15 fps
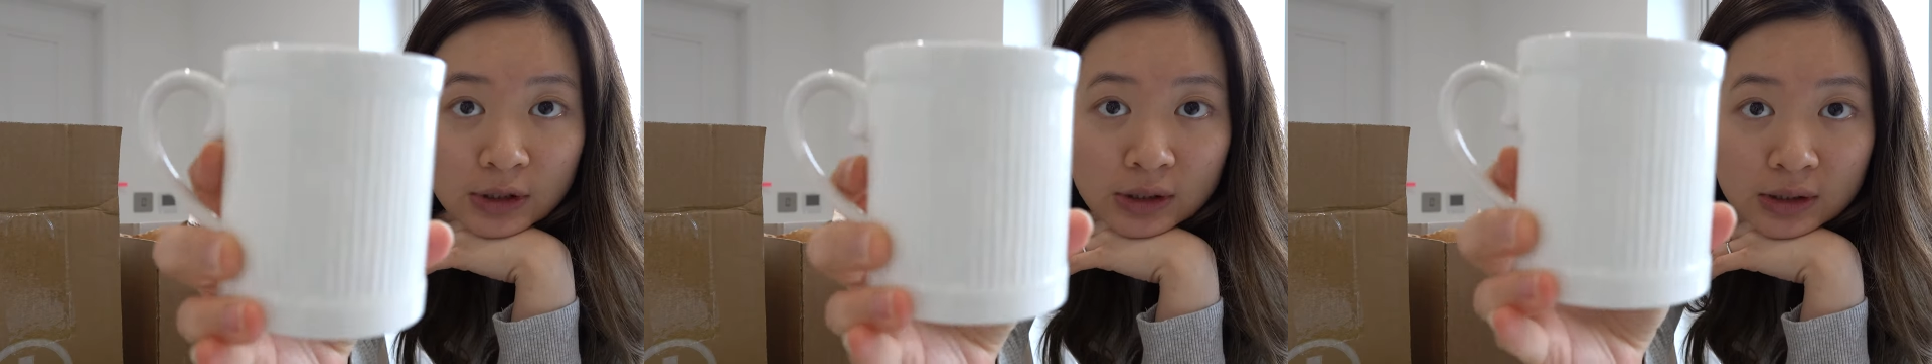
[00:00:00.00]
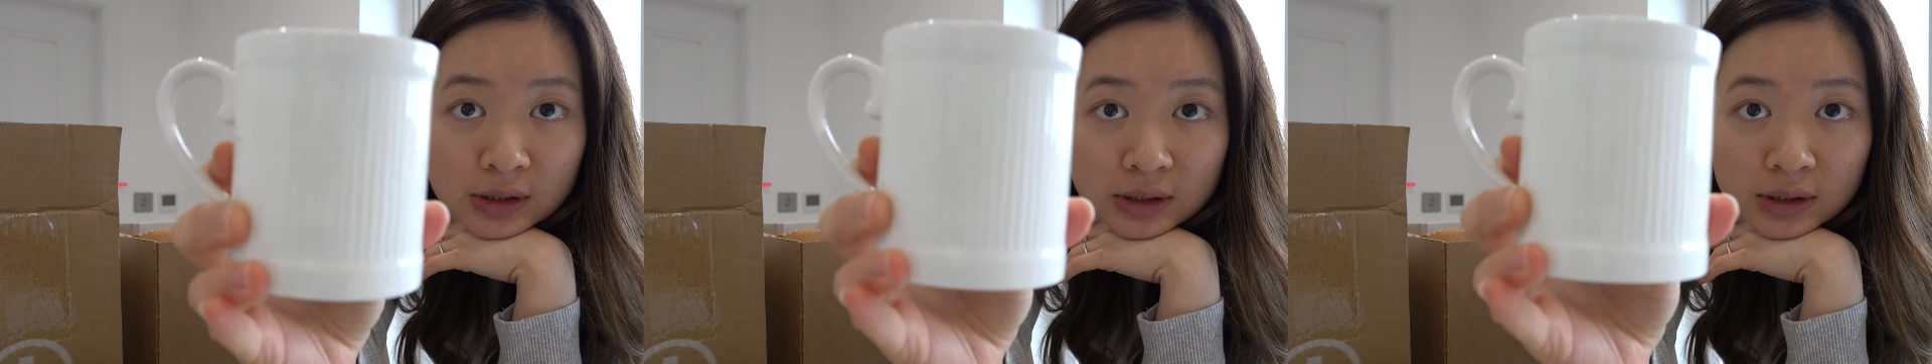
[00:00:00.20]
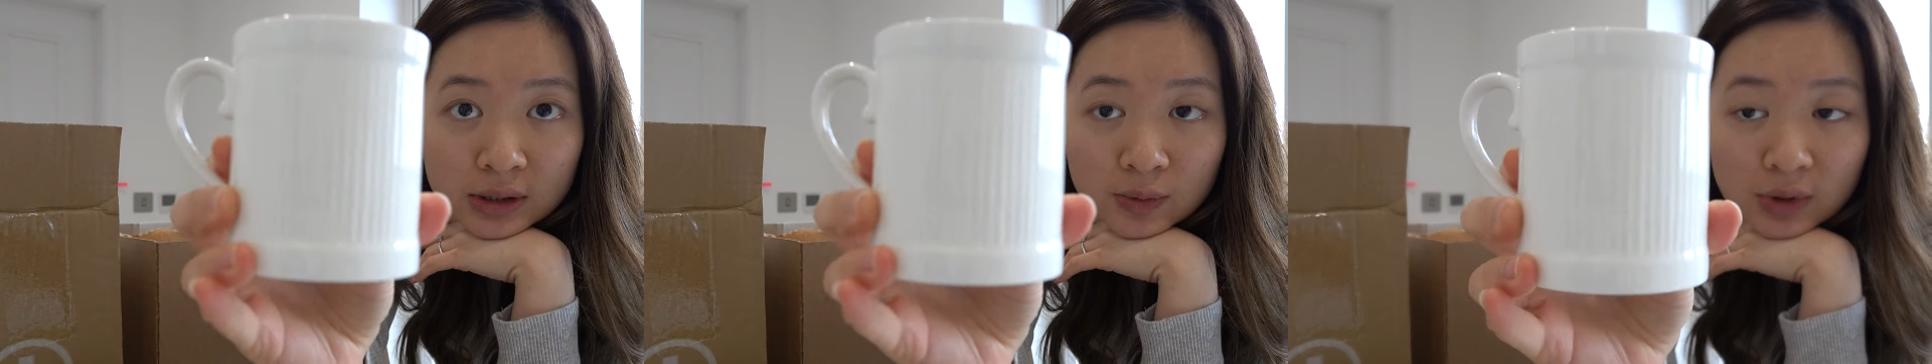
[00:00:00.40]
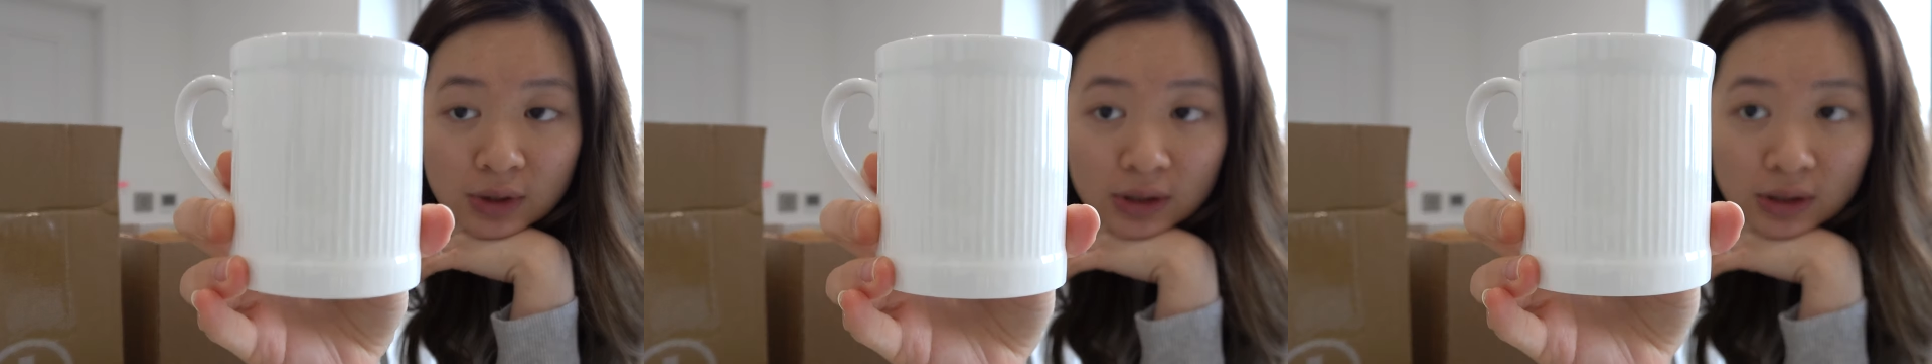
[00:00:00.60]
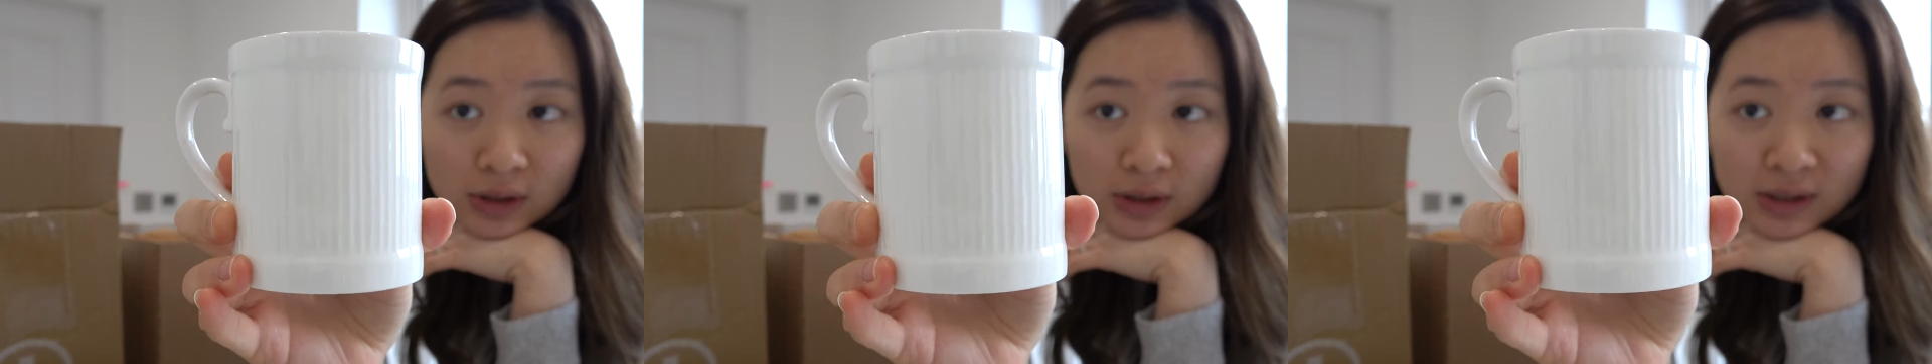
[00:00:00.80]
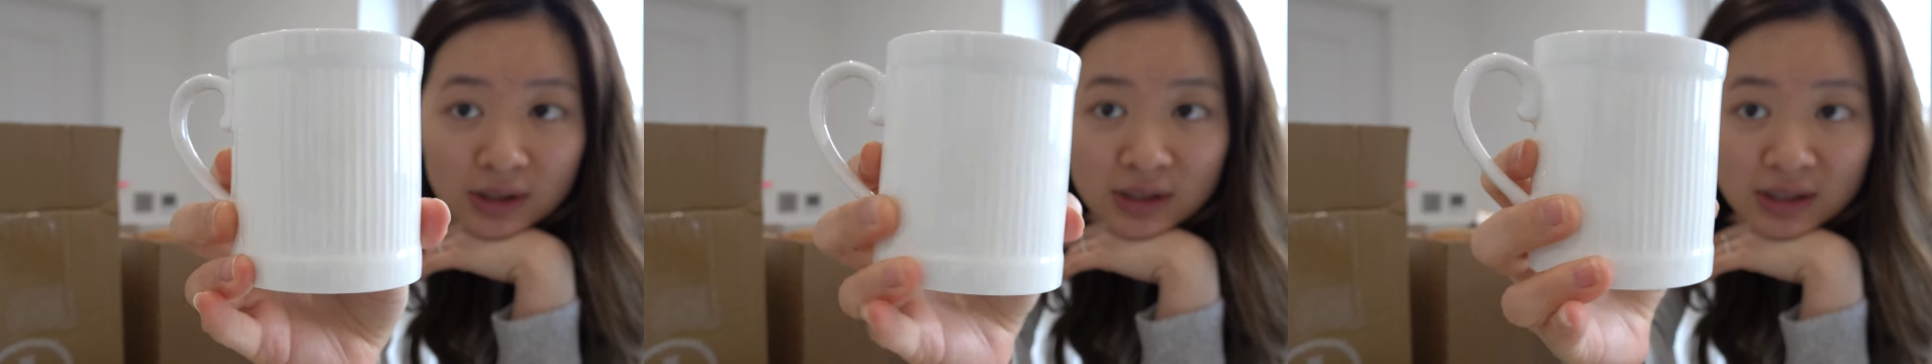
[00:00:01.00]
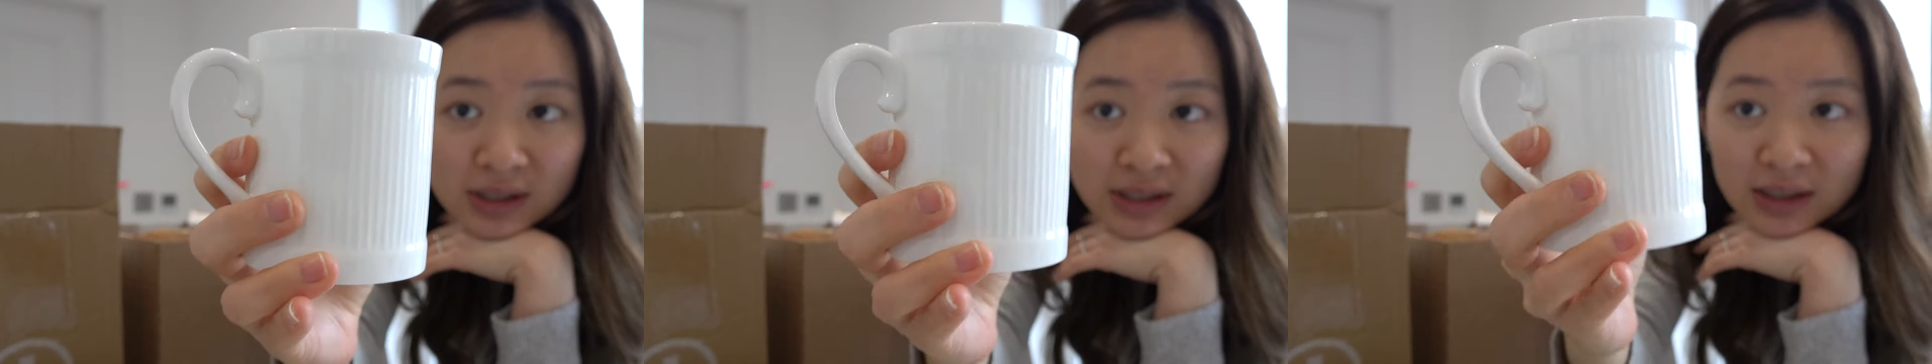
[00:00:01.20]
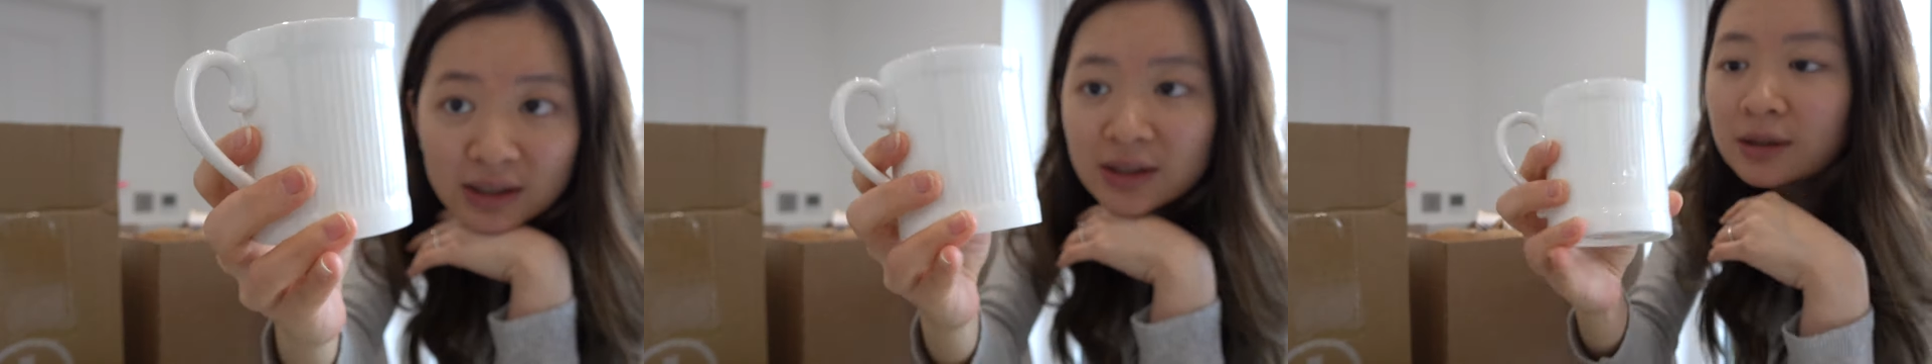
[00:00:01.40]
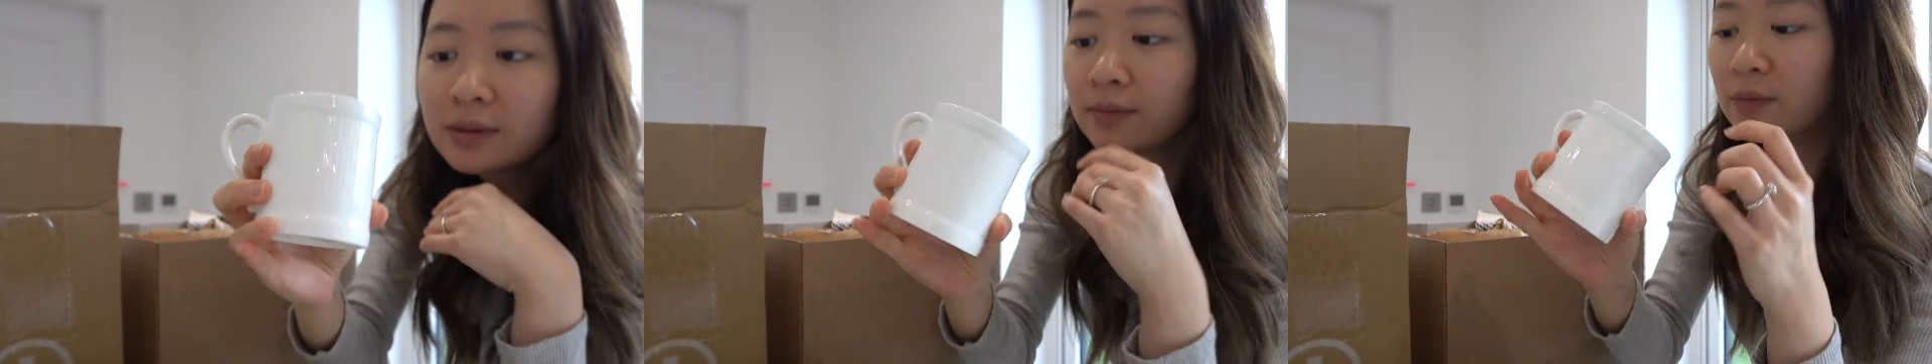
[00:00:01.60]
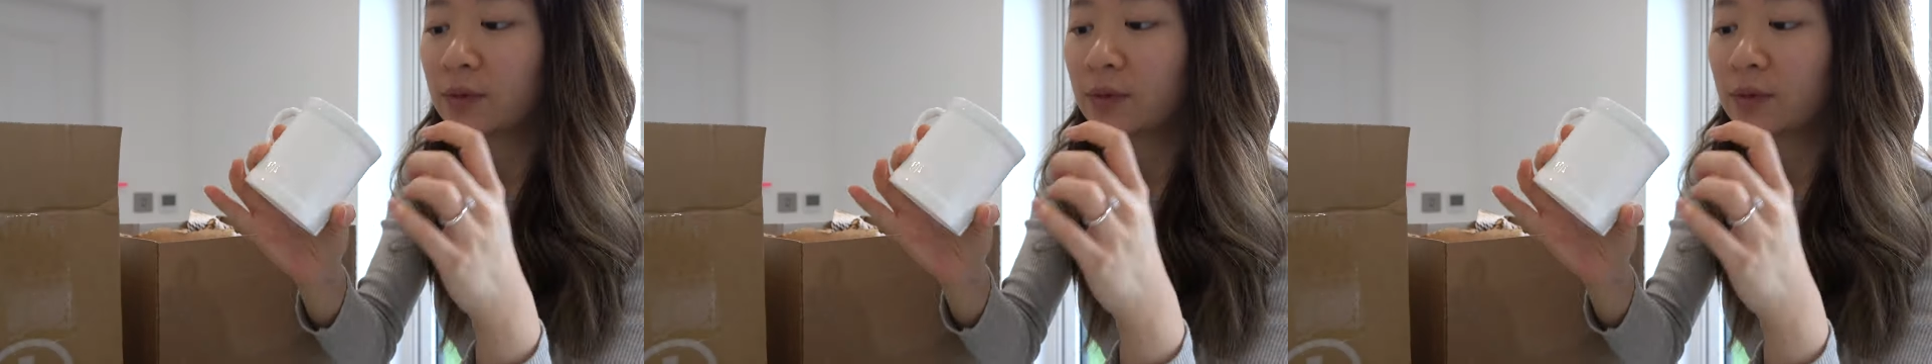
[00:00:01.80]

this is what it looks like